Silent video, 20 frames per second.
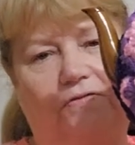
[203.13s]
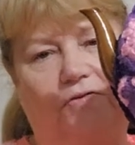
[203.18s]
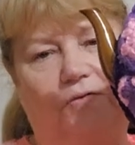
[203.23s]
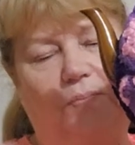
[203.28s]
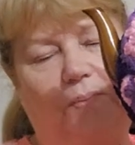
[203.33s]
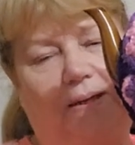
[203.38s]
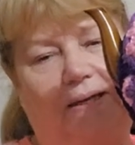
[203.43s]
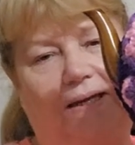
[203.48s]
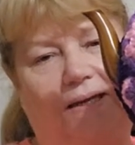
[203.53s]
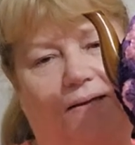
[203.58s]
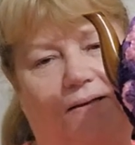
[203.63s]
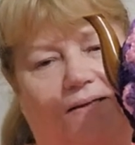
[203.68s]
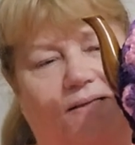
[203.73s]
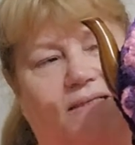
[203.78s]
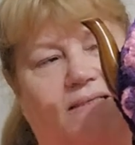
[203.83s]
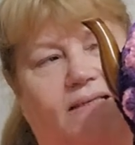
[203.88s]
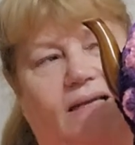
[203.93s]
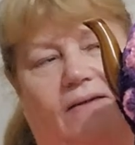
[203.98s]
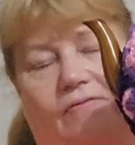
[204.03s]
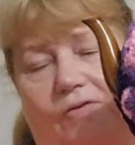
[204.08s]
for
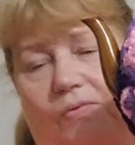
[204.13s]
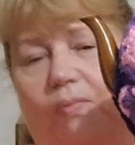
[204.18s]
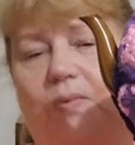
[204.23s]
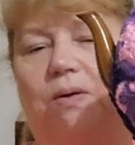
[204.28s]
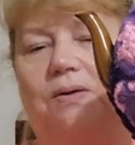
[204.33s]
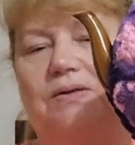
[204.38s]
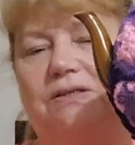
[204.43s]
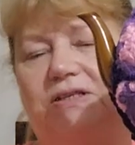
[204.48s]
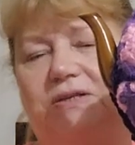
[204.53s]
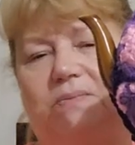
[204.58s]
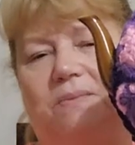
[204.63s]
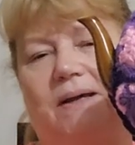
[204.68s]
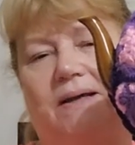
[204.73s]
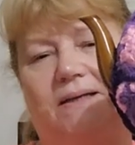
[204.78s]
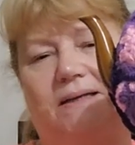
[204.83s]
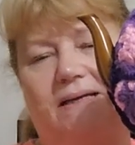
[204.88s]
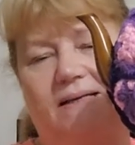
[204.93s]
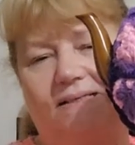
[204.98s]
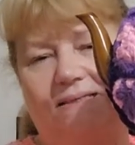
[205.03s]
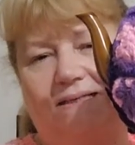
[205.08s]
beginners if you want to
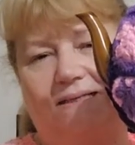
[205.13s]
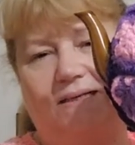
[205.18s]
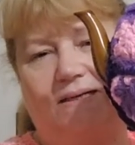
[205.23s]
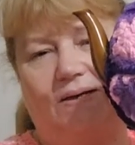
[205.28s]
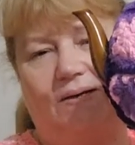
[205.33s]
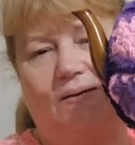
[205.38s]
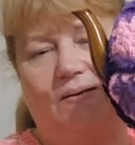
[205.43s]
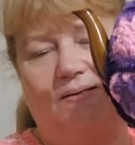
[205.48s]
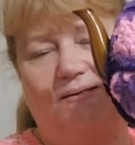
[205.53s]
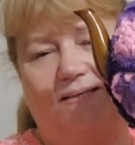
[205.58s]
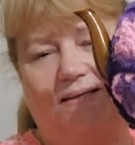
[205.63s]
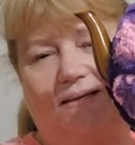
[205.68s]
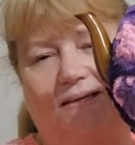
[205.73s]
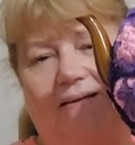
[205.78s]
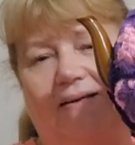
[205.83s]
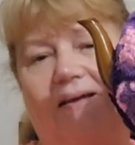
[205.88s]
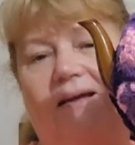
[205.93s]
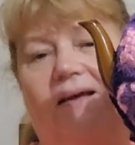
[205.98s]
make a tea cozy.